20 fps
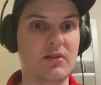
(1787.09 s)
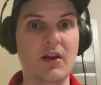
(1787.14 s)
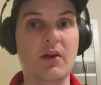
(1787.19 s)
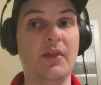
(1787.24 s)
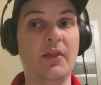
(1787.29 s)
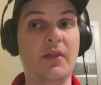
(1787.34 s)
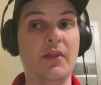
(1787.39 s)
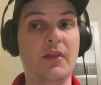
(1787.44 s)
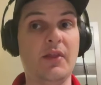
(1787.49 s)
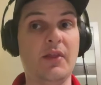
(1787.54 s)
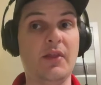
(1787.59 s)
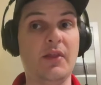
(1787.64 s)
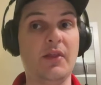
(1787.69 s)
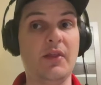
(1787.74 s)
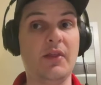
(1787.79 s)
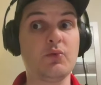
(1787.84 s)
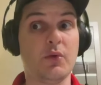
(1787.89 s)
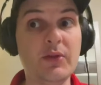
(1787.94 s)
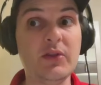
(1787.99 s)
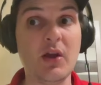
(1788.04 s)
you know, that's where
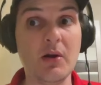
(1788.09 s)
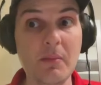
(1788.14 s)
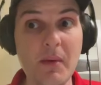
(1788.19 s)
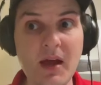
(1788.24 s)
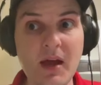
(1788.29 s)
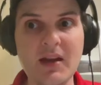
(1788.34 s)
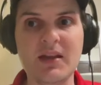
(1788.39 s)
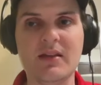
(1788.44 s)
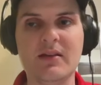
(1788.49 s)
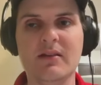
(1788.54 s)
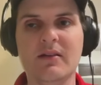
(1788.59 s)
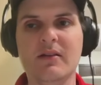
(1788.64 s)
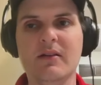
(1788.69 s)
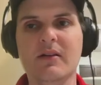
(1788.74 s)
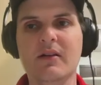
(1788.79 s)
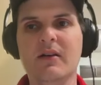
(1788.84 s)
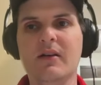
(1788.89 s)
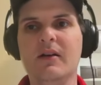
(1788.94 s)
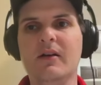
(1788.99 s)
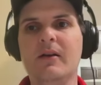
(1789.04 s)
they're going to put their money.